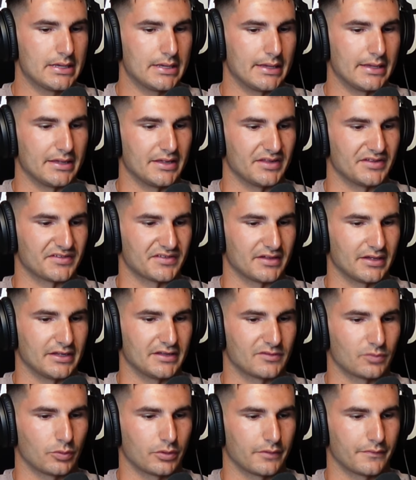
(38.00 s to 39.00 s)
is
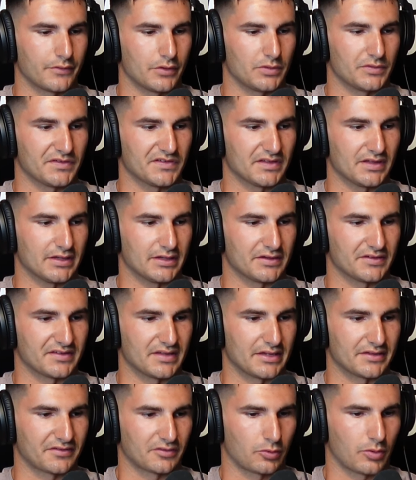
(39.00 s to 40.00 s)
it's one of those things
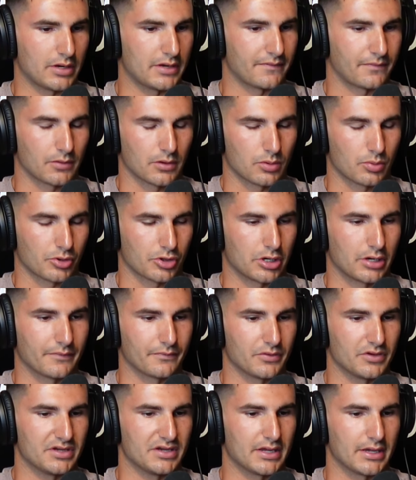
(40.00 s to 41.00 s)
that's great for a
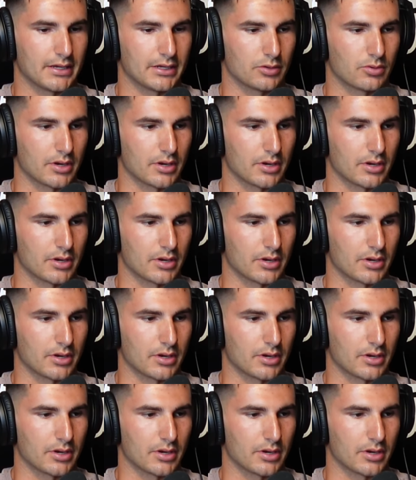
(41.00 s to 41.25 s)
recovery day,